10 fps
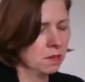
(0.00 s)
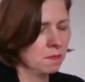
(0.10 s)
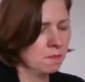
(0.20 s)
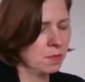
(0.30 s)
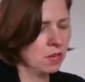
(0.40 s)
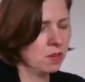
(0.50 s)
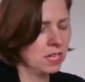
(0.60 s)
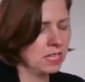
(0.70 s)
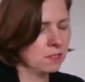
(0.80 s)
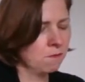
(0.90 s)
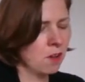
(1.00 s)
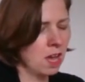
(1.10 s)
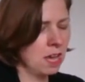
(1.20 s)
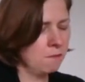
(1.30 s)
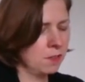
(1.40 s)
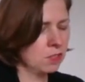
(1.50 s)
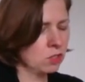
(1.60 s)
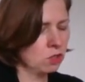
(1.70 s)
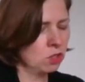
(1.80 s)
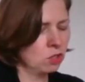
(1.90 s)
period is 5,
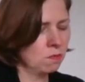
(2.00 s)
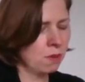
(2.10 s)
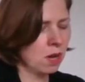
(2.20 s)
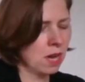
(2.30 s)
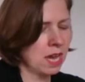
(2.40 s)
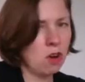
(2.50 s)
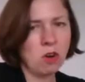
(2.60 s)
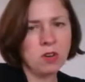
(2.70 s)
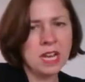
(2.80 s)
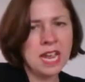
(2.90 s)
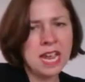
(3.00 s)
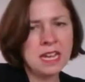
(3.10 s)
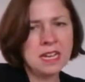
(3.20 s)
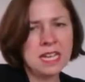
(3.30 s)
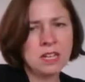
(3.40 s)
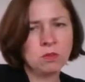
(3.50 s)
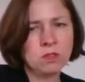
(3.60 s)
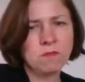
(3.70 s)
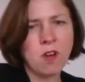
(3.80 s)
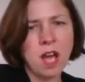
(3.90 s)
so 2 pi on n
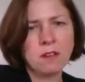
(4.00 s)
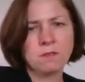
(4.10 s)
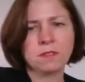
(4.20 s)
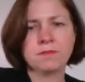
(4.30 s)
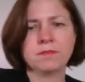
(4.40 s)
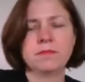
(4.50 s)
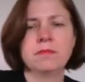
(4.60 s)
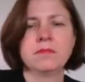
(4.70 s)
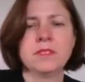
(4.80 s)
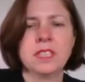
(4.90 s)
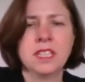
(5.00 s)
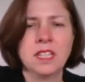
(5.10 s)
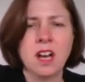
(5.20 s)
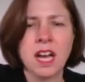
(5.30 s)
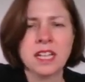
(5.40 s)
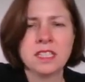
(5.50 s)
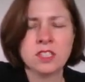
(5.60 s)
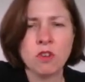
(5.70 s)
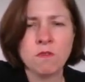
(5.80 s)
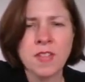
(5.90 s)
equals 5. I can
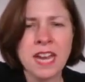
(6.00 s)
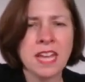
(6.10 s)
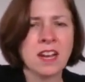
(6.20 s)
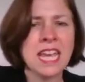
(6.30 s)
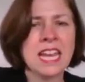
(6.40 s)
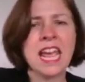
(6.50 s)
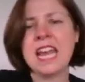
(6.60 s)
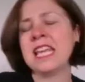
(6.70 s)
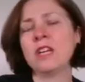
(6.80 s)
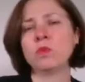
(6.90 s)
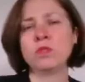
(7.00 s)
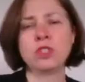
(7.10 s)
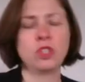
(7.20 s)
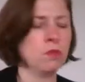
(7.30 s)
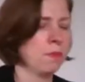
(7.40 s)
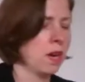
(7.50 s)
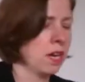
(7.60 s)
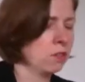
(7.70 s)
solve that and I get n equals 2 pi on